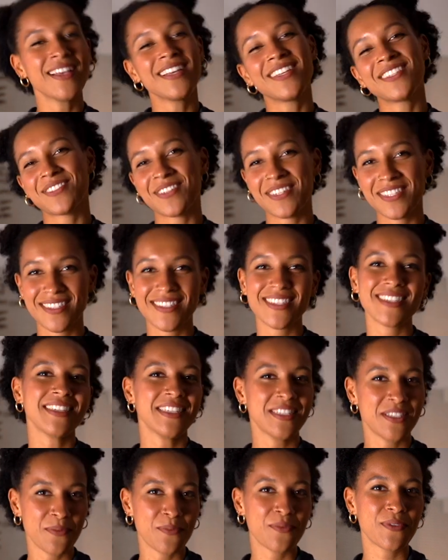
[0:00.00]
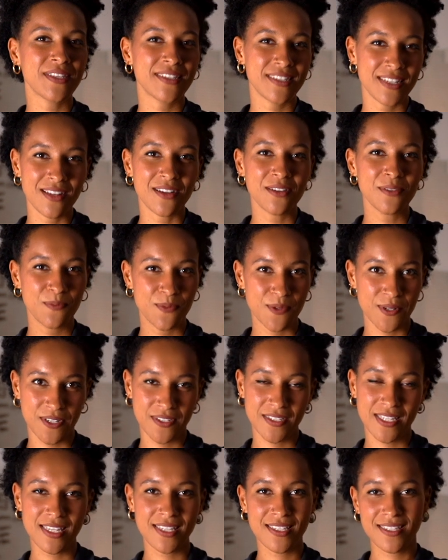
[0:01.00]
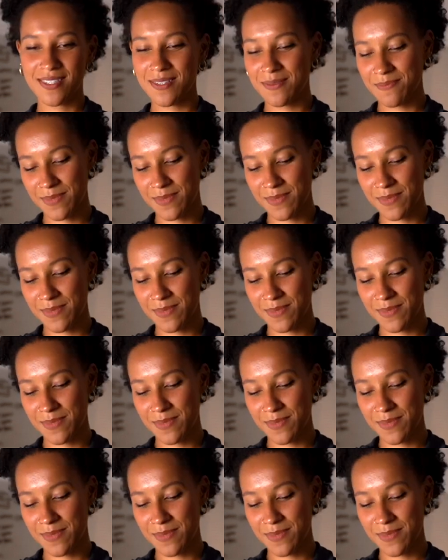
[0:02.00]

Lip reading: So this is a pretty long process,